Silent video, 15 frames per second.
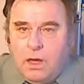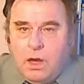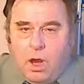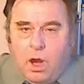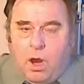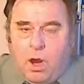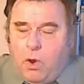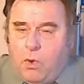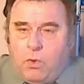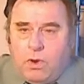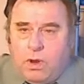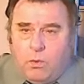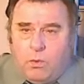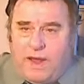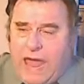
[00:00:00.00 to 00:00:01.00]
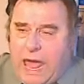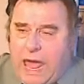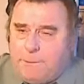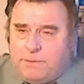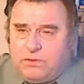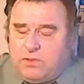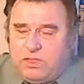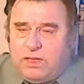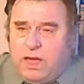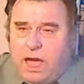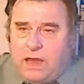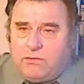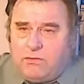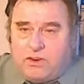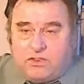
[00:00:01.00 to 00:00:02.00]
Oh, what happened to the
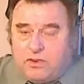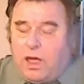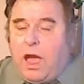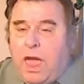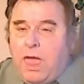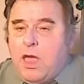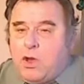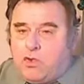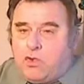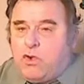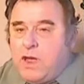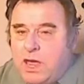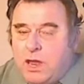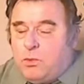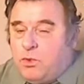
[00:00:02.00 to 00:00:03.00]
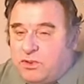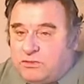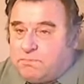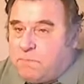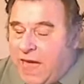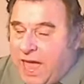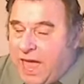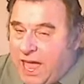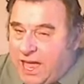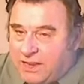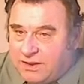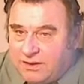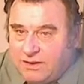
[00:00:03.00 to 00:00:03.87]
Irish. I agree, it was bad.